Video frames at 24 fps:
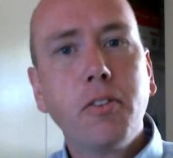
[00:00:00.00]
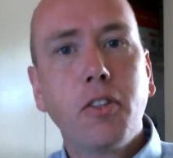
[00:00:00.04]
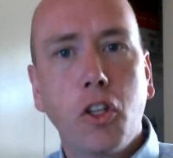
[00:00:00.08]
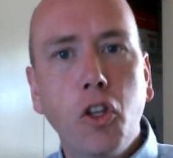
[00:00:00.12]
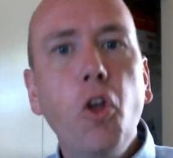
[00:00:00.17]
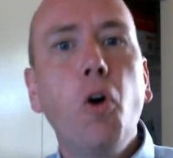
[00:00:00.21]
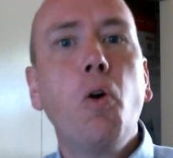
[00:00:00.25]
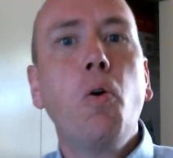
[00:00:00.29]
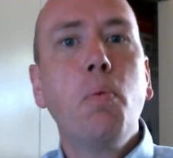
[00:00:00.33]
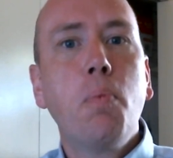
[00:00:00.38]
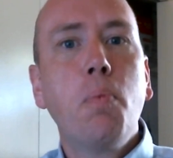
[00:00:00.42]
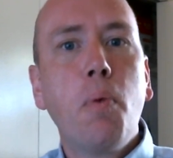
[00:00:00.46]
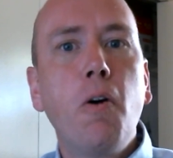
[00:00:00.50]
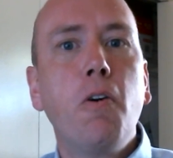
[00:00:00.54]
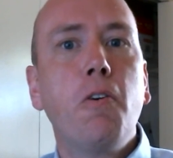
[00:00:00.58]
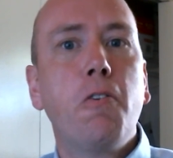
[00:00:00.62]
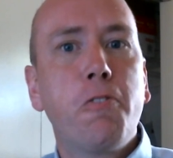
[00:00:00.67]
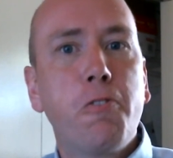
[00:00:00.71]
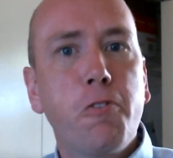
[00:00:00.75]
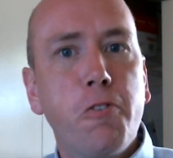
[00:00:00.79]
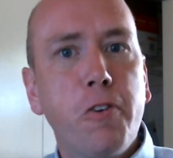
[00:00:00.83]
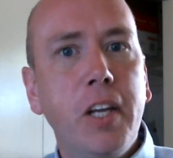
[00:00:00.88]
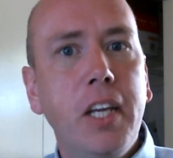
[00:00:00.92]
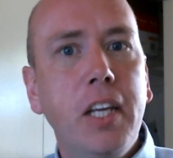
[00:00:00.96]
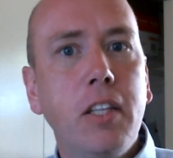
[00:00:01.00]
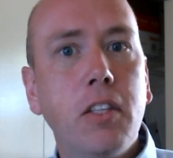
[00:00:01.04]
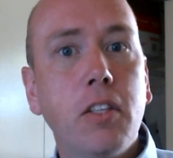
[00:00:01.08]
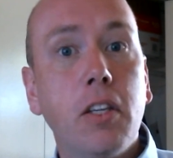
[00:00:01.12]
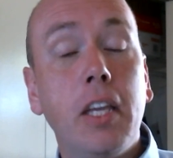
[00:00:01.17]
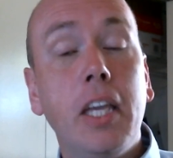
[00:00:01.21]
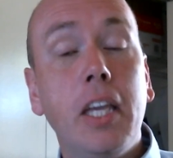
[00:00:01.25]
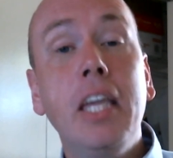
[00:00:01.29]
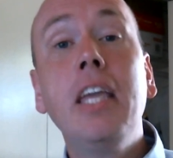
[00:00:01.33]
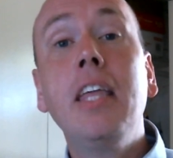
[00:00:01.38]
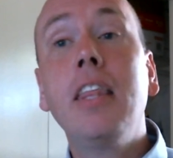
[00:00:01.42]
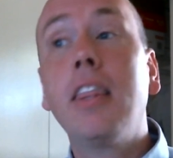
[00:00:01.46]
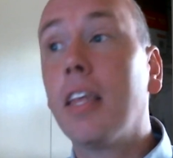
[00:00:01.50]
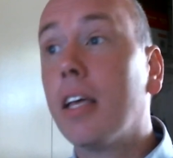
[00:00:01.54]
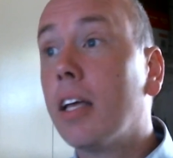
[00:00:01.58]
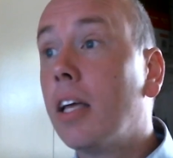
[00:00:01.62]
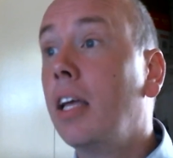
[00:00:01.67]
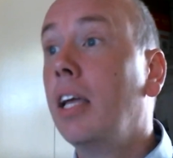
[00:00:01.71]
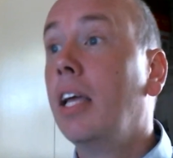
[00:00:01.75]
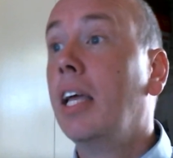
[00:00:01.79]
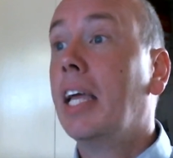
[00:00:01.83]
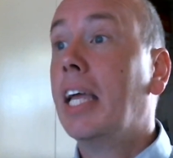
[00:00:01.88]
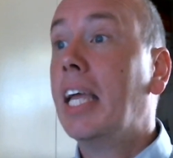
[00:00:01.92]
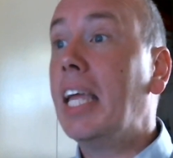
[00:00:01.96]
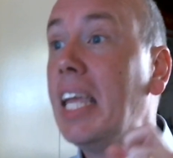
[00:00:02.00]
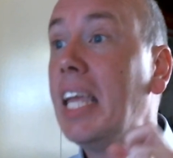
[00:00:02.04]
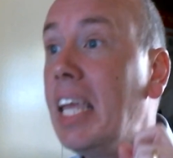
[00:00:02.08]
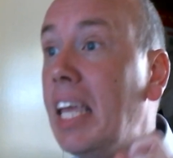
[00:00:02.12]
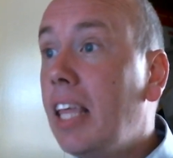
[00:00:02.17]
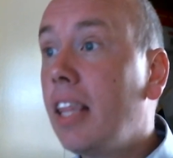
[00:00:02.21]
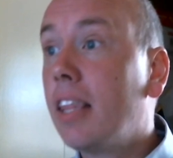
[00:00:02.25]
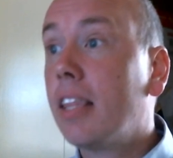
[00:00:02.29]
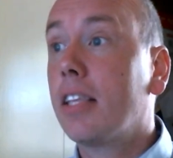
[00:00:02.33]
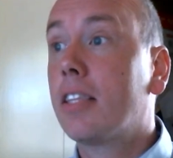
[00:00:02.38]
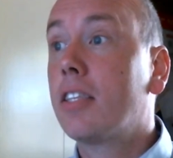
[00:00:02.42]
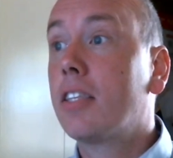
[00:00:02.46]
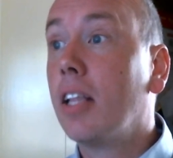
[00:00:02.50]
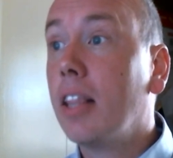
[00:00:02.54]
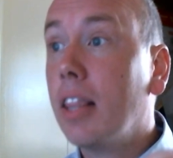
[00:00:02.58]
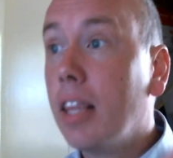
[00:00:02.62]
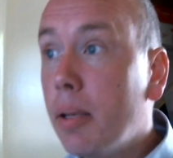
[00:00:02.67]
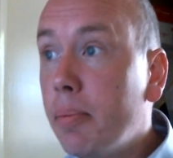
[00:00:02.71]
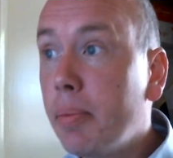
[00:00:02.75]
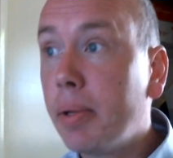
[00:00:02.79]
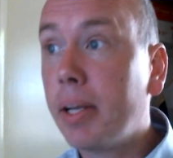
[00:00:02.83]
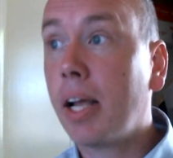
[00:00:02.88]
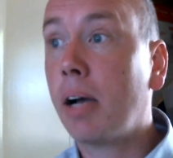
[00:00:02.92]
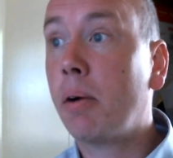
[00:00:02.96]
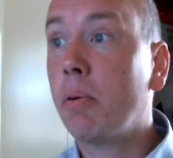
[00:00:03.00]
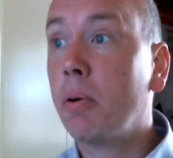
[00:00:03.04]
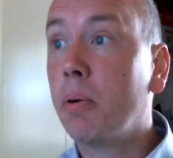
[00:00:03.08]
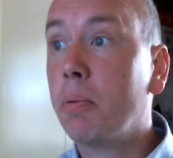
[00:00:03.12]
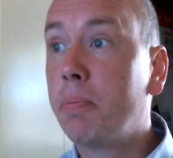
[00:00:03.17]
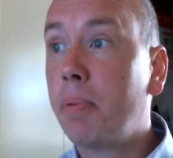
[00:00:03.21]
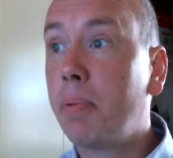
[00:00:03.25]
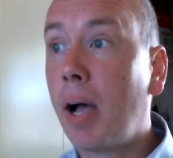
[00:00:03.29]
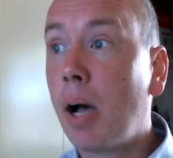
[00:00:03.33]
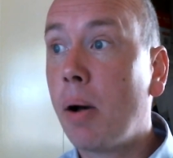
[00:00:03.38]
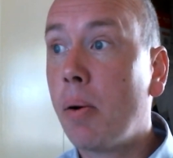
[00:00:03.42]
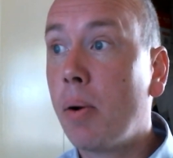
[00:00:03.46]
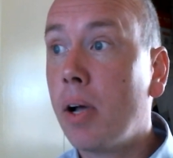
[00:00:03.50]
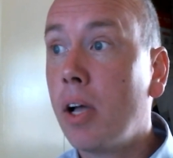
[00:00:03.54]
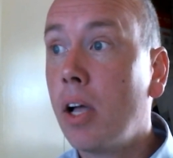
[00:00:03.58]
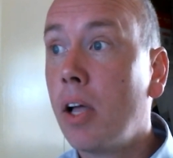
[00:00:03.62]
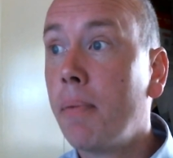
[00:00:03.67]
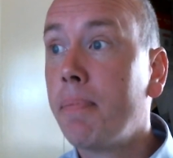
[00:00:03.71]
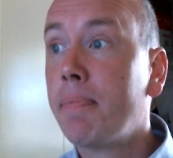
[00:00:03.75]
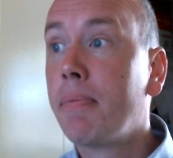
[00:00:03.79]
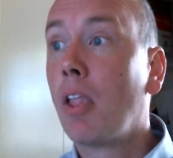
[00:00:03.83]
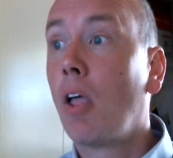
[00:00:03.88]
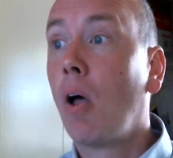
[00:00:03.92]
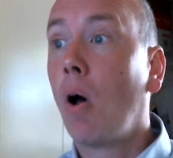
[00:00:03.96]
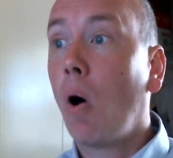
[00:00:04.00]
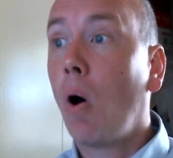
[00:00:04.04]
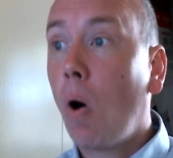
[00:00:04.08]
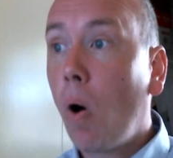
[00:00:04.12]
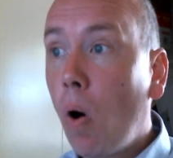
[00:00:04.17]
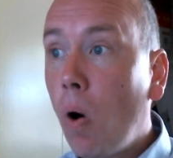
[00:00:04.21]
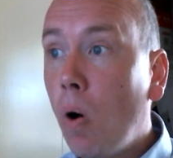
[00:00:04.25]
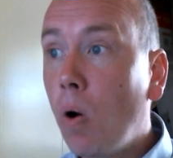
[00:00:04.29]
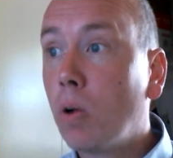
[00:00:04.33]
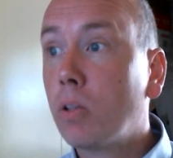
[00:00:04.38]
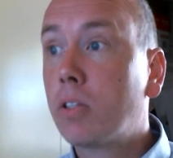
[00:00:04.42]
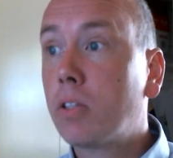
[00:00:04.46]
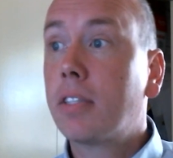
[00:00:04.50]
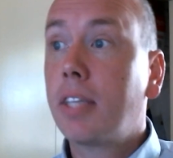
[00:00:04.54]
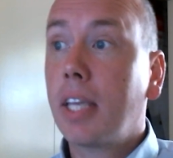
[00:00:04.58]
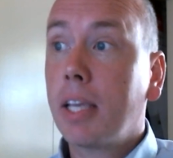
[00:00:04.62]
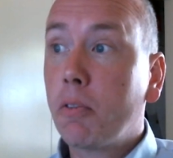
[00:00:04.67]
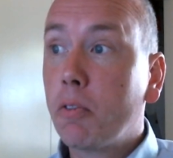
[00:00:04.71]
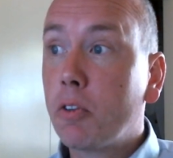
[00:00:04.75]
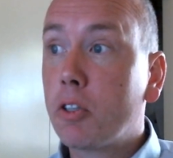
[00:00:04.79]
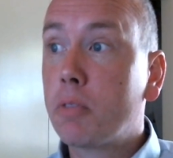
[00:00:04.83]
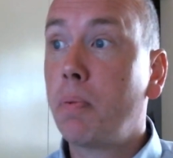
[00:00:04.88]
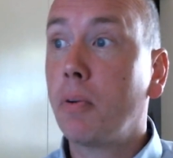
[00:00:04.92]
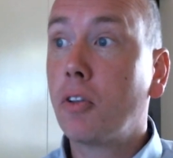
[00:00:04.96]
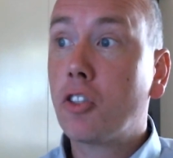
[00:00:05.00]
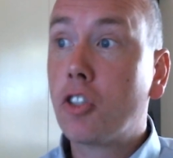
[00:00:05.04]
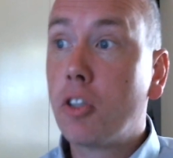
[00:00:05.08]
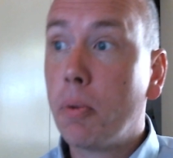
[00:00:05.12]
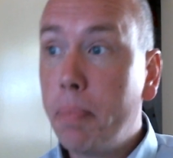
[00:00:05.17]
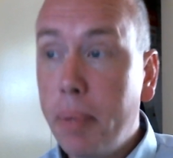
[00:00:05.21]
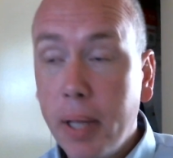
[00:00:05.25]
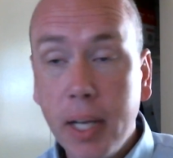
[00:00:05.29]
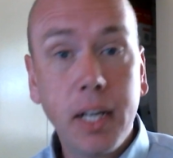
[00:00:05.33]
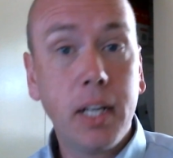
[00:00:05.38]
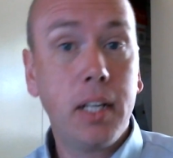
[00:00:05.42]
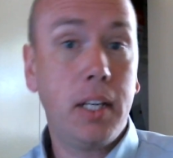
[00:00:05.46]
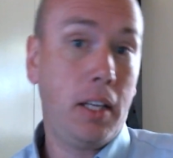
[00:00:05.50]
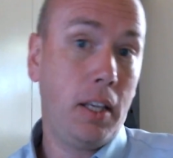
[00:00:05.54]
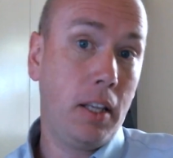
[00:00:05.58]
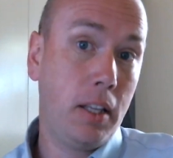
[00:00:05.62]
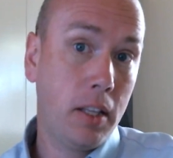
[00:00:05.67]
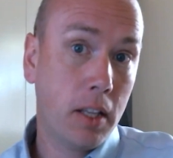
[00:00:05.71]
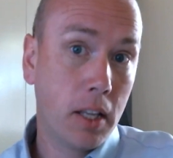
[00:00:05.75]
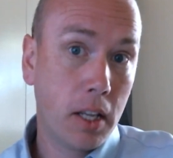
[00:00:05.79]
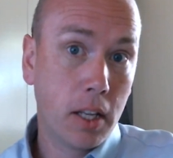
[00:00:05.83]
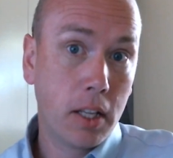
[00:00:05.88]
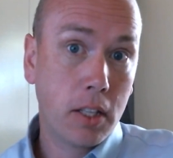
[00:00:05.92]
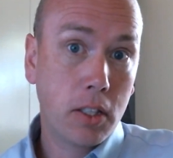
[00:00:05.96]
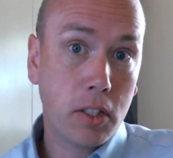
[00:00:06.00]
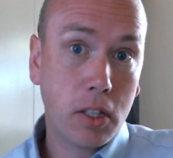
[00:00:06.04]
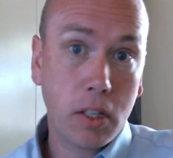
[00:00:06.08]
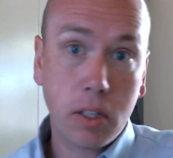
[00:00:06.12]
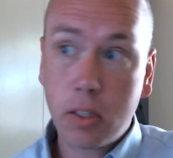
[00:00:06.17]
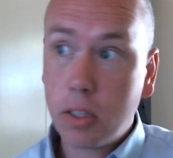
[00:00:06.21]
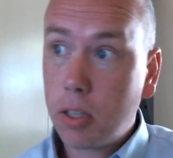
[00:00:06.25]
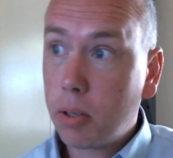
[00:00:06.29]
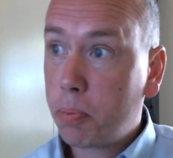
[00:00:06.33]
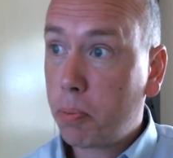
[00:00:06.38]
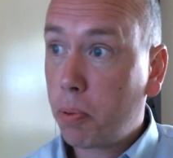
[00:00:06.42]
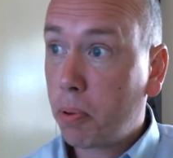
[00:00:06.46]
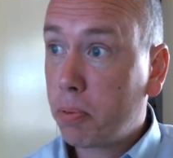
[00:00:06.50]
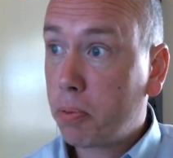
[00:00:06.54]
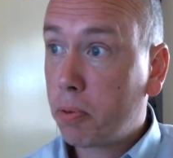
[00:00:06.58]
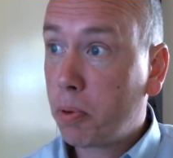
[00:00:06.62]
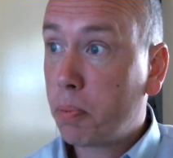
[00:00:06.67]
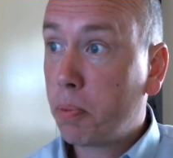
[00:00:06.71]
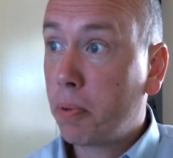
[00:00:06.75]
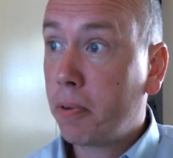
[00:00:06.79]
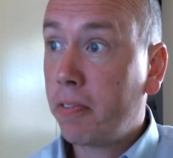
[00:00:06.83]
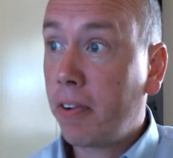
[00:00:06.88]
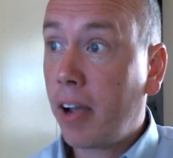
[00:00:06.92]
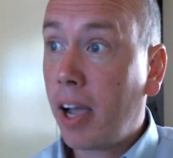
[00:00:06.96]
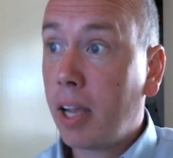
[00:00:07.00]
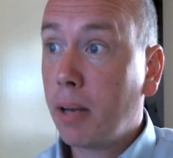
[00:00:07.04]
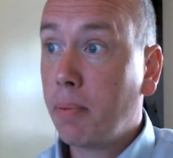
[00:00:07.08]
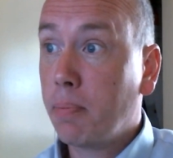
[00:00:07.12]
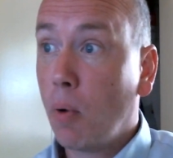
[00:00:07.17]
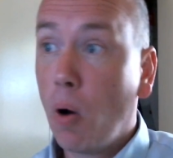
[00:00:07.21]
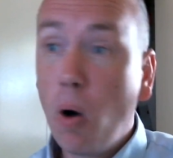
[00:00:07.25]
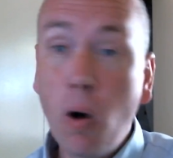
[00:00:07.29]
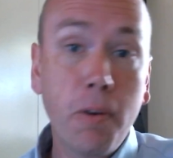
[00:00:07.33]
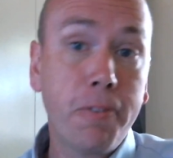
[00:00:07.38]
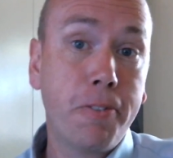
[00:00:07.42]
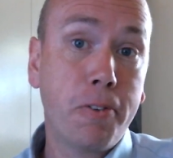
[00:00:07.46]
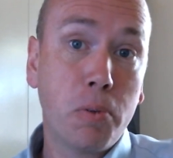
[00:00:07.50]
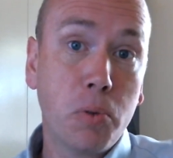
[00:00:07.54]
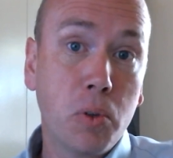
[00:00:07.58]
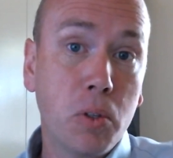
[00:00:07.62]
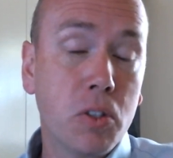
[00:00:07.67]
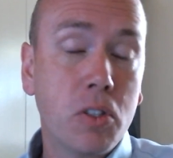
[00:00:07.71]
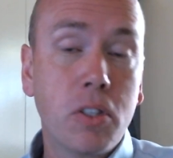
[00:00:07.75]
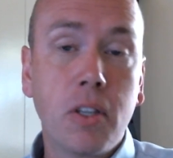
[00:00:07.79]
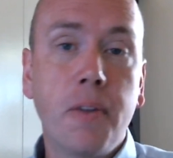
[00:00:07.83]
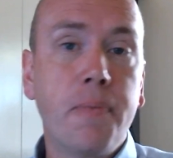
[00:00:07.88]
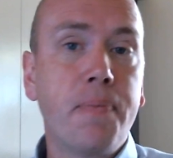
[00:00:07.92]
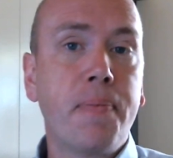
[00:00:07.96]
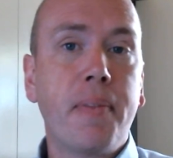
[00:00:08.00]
are no more free to either to limit our power or to take responsibility to provide more for us.